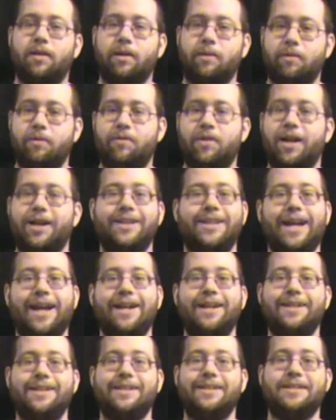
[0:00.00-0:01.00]
Like we've
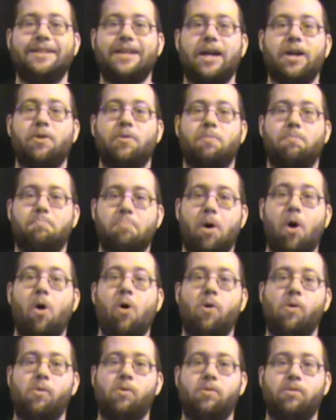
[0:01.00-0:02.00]
dedicated an entire
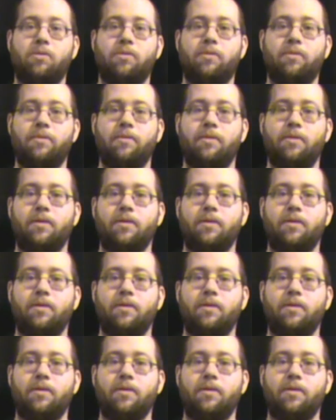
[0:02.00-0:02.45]
pole